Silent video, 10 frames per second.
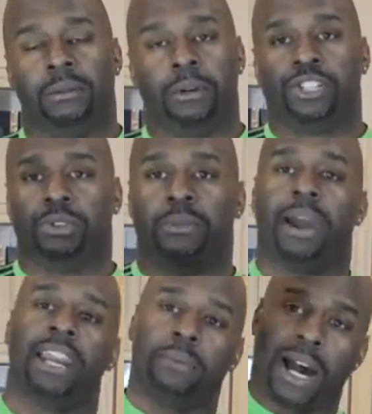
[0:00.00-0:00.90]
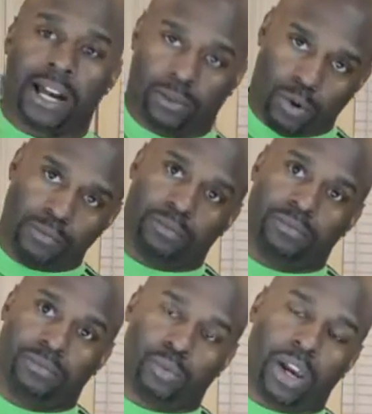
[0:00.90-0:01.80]
But you eat Patti Pie,
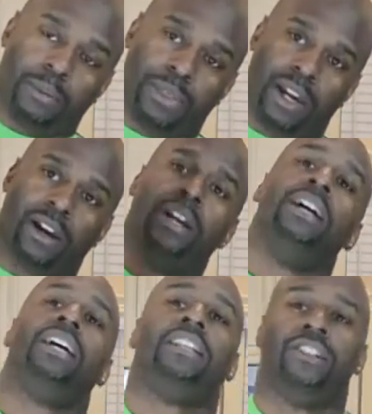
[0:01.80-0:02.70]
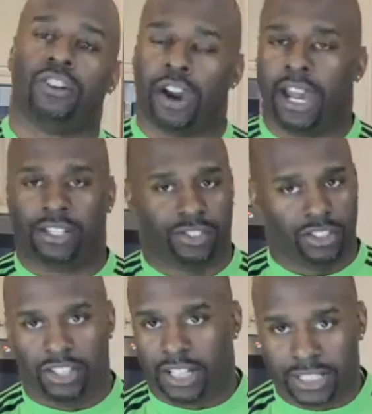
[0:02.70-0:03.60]
whoop, way up there, and then you crash
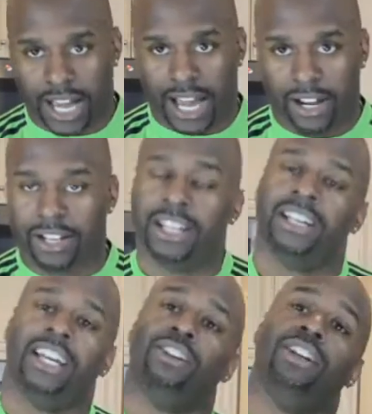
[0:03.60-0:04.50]
and you get tired. And you